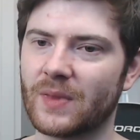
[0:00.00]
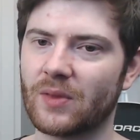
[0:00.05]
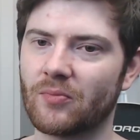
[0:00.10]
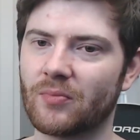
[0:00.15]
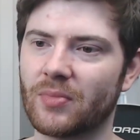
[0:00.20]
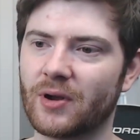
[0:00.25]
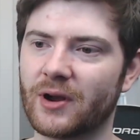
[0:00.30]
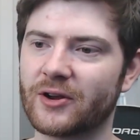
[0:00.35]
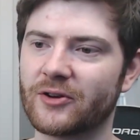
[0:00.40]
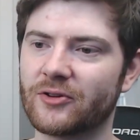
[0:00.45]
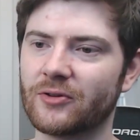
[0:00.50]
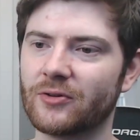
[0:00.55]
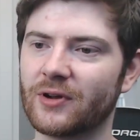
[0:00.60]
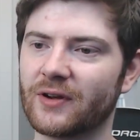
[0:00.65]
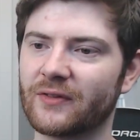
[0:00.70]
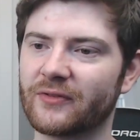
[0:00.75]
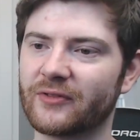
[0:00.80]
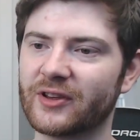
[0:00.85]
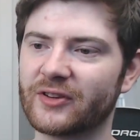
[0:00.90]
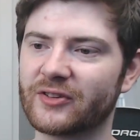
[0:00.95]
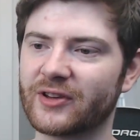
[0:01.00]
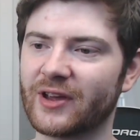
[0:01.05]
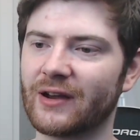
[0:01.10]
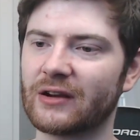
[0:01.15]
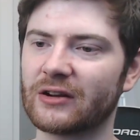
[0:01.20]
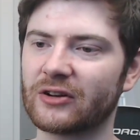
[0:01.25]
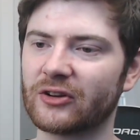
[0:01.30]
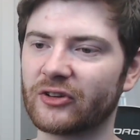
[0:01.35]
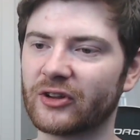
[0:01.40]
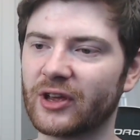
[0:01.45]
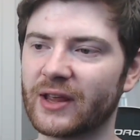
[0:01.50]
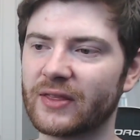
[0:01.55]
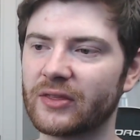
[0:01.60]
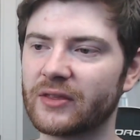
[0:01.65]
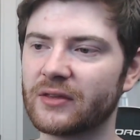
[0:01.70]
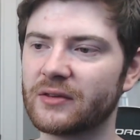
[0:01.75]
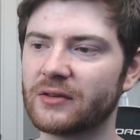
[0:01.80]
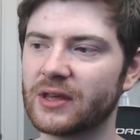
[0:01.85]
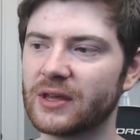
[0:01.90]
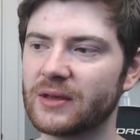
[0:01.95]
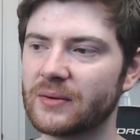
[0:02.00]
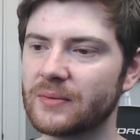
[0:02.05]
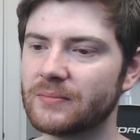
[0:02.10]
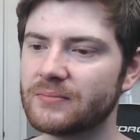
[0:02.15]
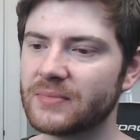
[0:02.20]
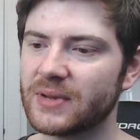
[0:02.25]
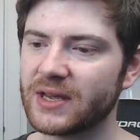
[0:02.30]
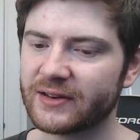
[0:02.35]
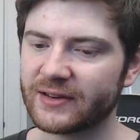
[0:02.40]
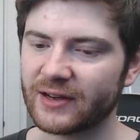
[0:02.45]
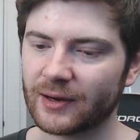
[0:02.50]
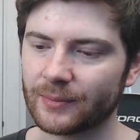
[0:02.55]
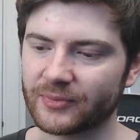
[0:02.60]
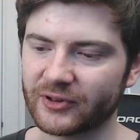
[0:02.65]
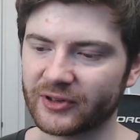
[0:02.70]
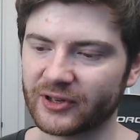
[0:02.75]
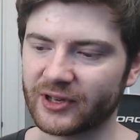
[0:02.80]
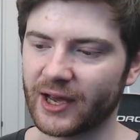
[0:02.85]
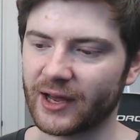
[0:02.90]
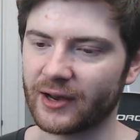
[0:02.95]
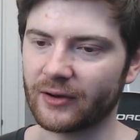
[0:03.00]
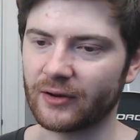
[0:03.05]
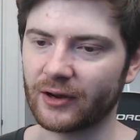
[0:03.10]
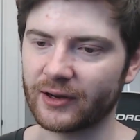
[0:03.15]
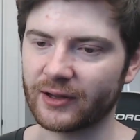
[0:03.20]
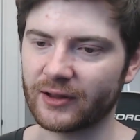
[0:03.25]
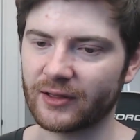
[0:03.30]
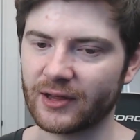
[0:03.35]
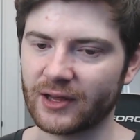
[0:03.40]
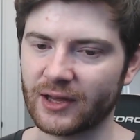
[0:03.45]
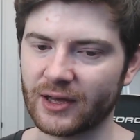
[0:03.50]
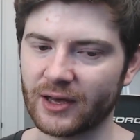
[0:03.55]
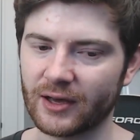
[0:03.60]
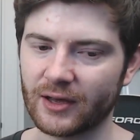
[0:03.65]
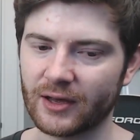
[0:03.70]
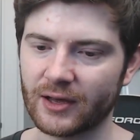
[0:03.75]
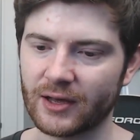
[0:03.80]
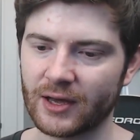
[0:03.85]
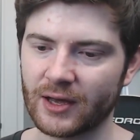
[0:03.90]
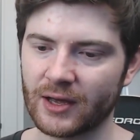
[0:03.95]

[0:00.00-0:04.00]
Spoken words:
But I do love these characters, and the meetups again, like the